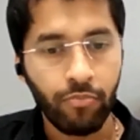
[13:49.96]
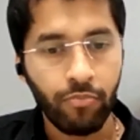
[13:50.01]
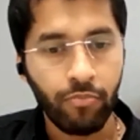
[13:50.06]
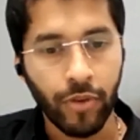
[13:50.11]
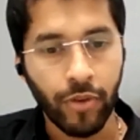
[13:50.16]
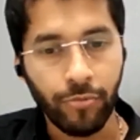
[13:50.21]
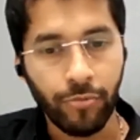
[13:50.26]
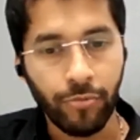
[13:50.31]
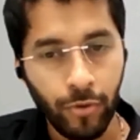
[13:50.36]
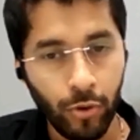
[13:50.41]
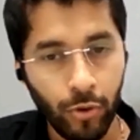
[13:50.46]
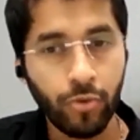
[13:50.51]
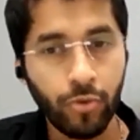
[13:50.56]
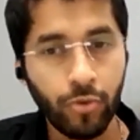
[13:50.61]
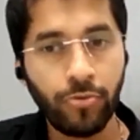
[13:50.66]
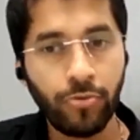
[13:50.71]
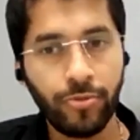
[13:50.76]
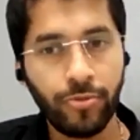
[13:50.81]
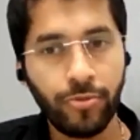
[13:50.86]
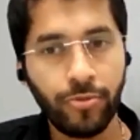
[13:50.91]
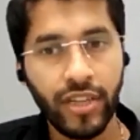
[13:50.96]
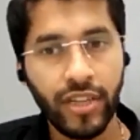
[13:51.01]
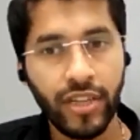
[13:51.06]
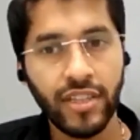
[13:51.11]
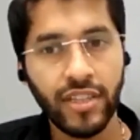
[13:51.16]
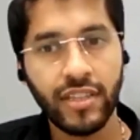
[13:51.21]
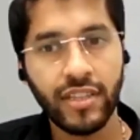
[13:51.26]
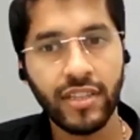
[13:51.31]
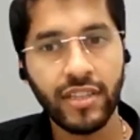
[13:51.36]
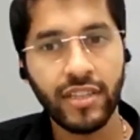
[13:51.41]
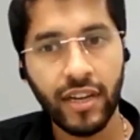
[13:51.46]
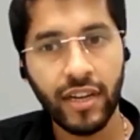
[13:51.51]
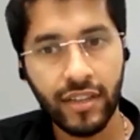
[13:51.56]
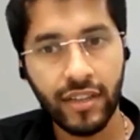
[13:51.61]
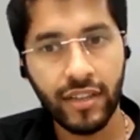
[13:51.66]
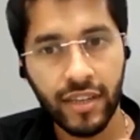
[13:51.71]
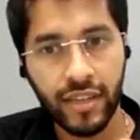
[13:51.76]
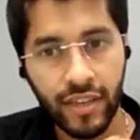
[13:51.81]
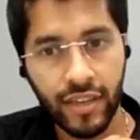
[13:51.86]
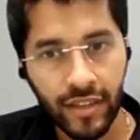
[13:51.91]
If you feel that
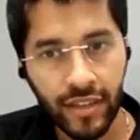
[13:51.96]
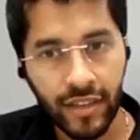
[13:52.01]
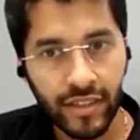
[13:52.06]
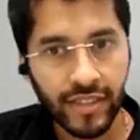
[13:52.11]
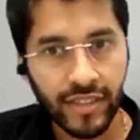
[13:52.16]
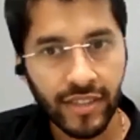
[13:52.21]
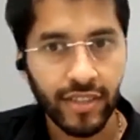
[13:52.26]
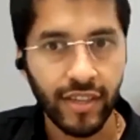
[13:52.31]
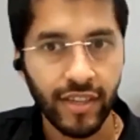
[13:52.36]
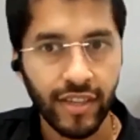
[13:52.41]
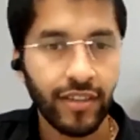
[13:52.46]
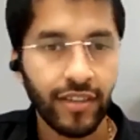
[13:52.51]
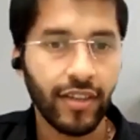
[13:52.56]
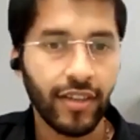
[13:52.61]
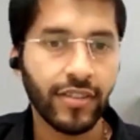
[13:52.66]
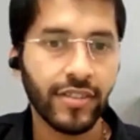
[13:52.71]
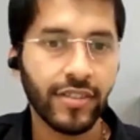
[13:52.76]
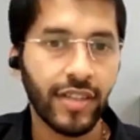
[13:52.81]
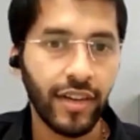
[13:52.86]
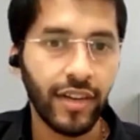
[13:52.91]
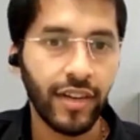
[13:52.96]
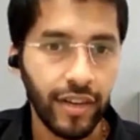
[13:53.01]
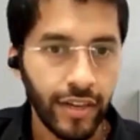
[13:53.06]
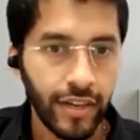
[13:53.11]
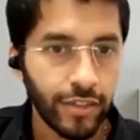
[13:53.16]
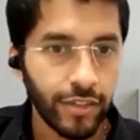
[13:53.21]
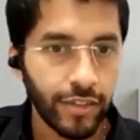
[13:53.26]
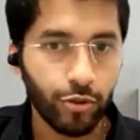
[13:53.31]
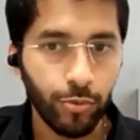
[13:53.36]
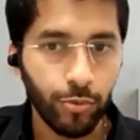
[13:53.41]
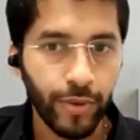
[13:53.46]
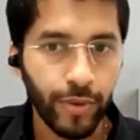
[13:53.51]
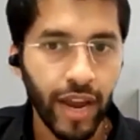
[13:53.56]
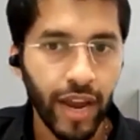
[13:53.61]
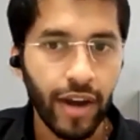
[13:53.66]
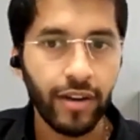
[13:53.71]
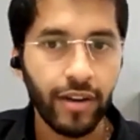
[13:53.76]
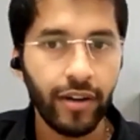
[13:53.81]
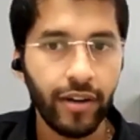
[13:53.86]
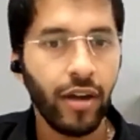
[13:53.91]
there are these 3 things that needs to be
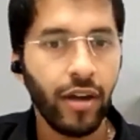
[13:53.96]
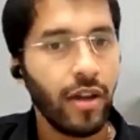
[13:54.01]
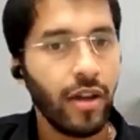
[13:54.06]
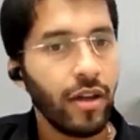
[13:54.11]
added,